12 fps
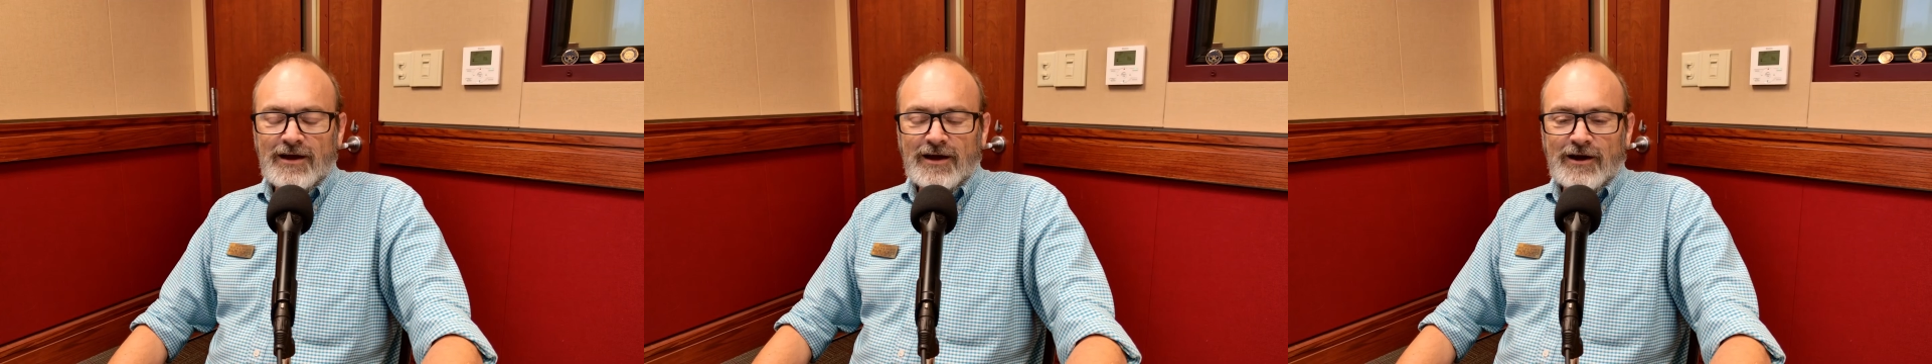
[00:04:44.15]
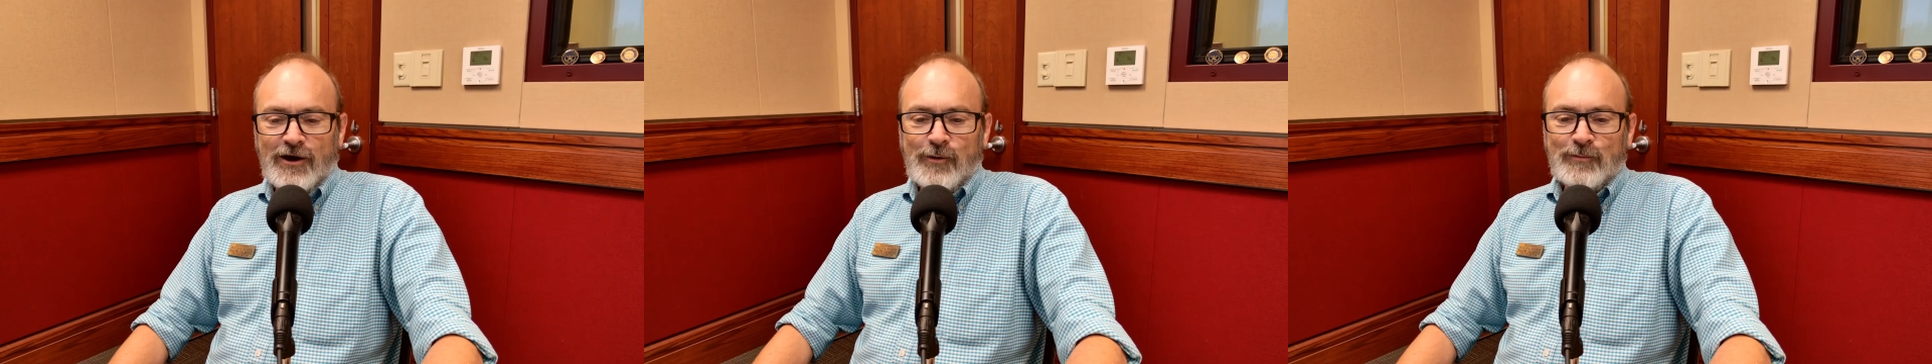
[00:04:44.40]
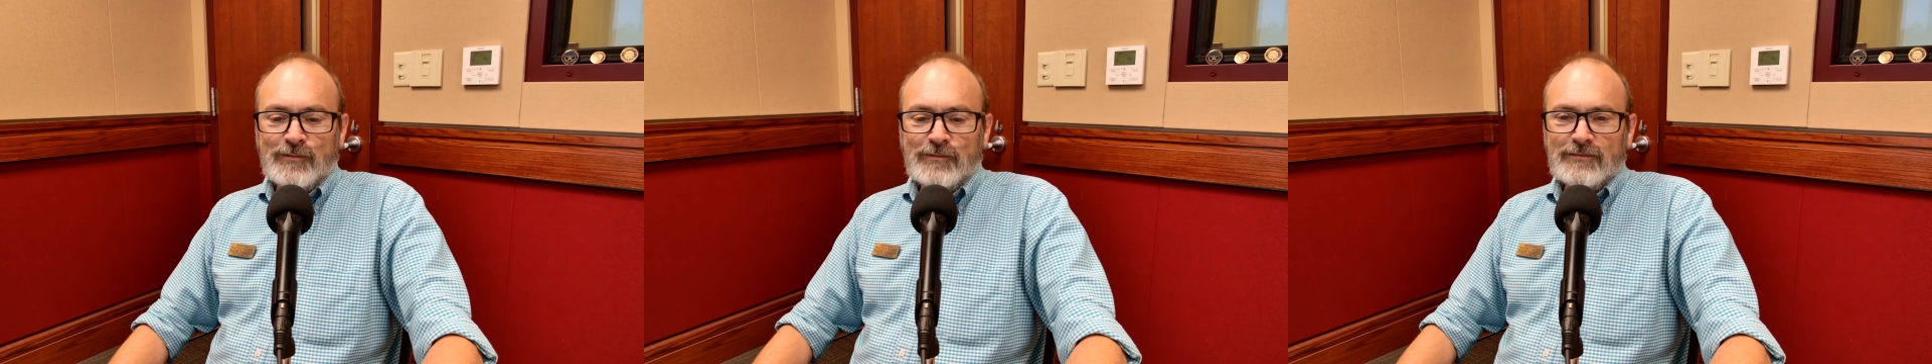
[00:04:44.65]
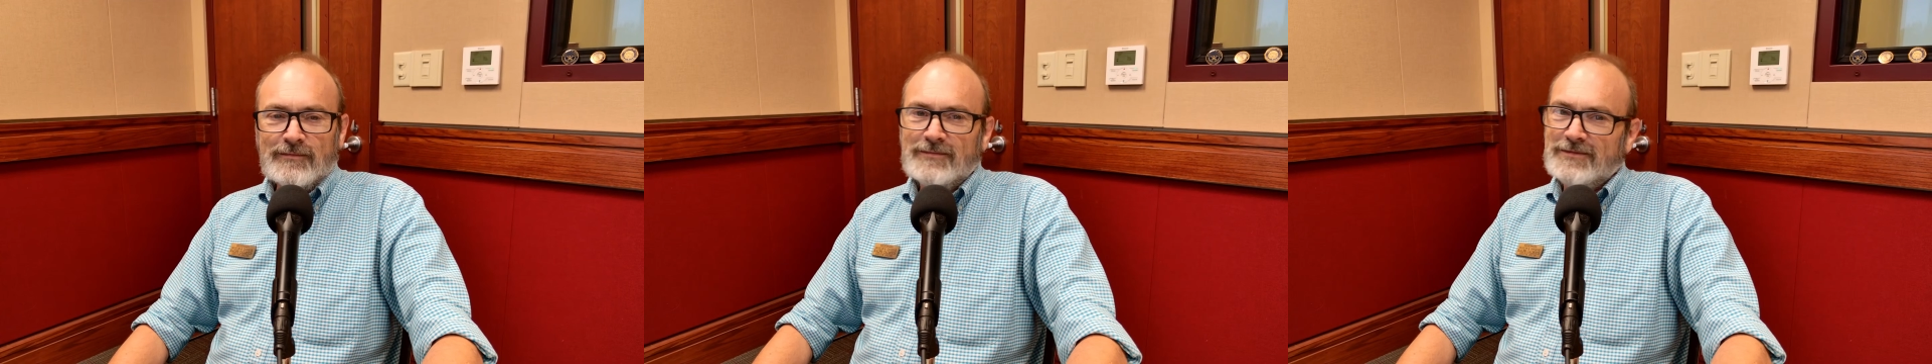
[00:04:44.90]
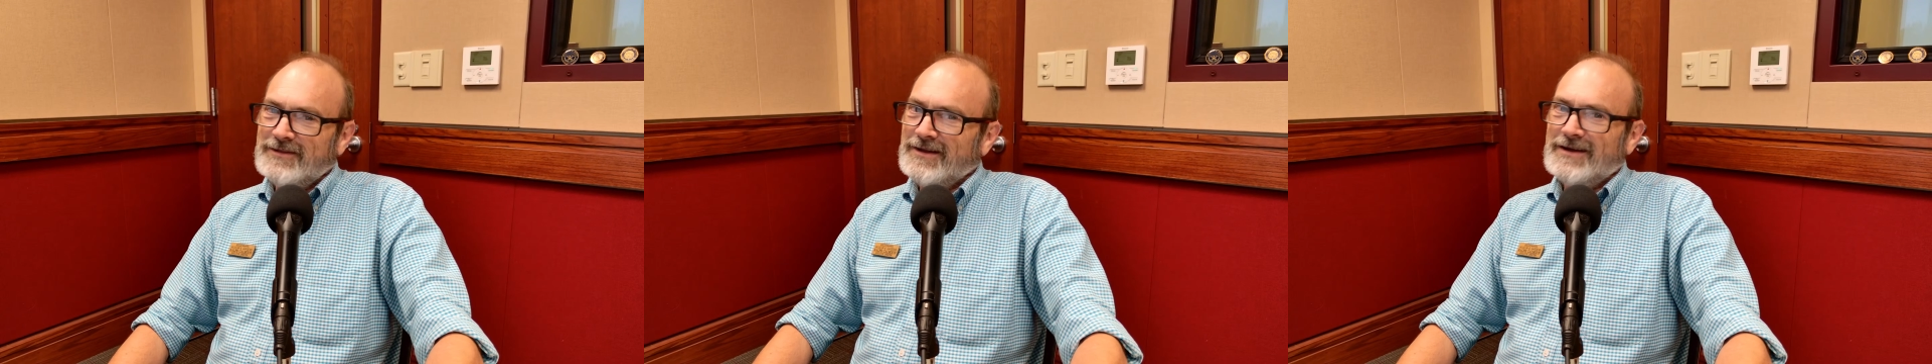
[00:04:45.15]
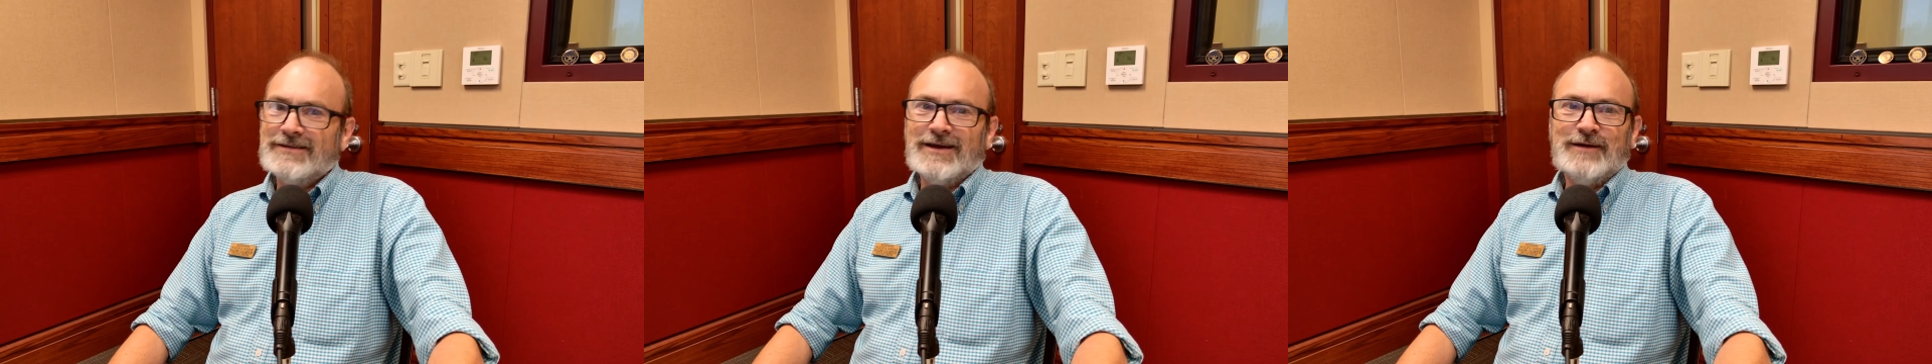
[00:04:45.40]
but
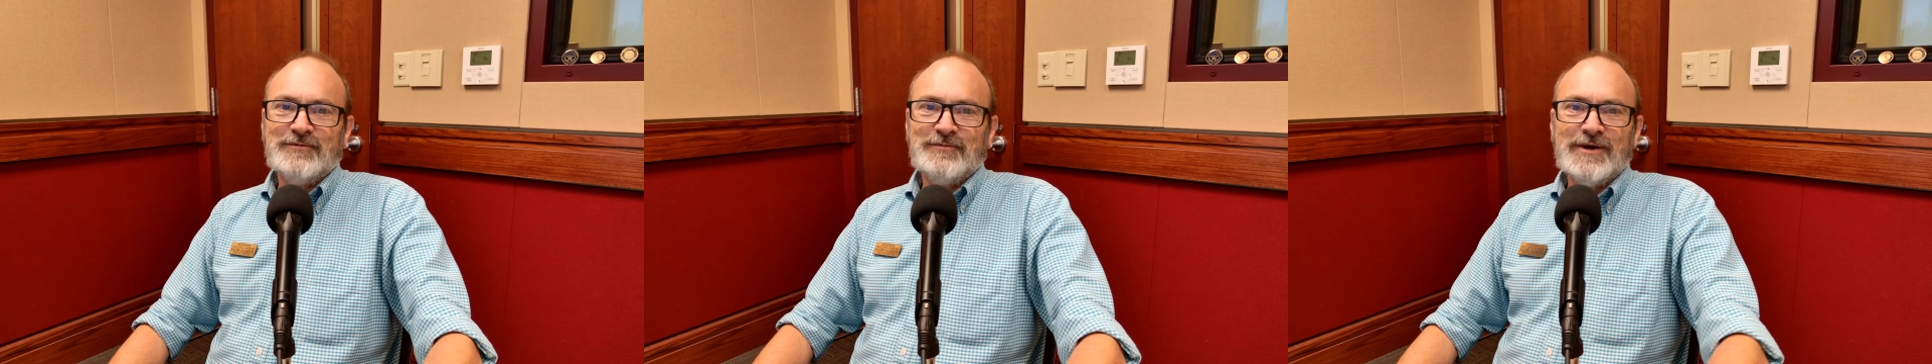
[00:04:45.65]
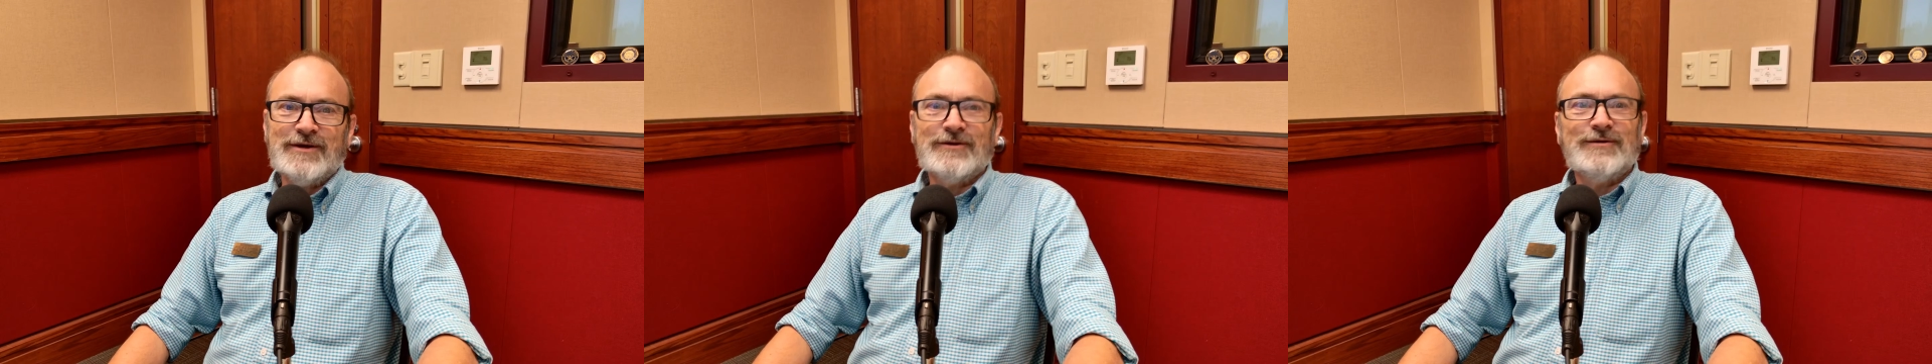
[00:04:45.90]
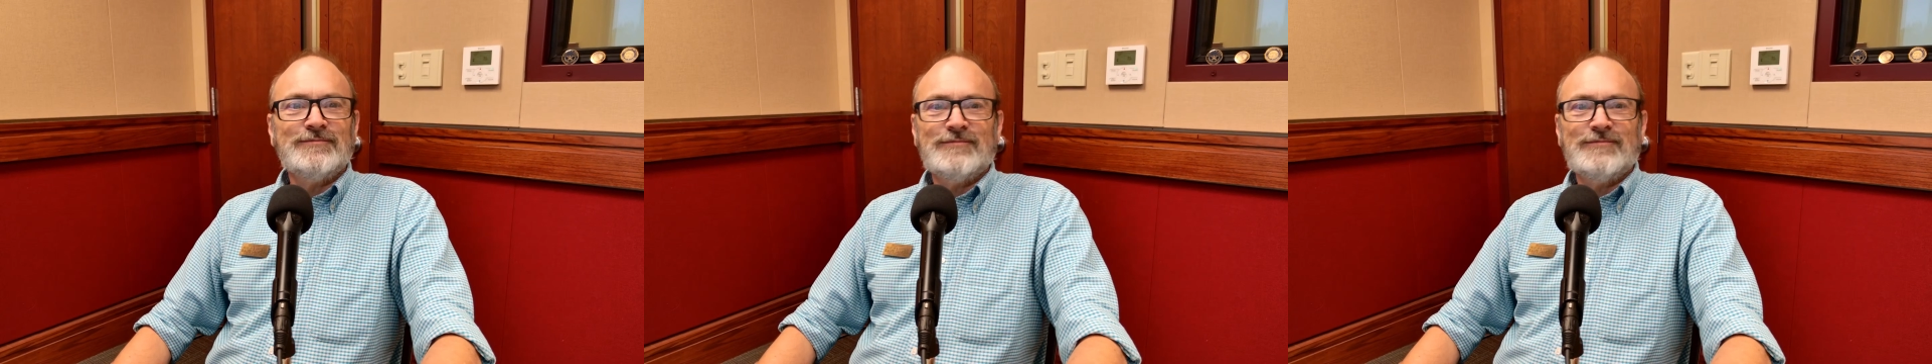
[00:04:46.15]
nighttime's better.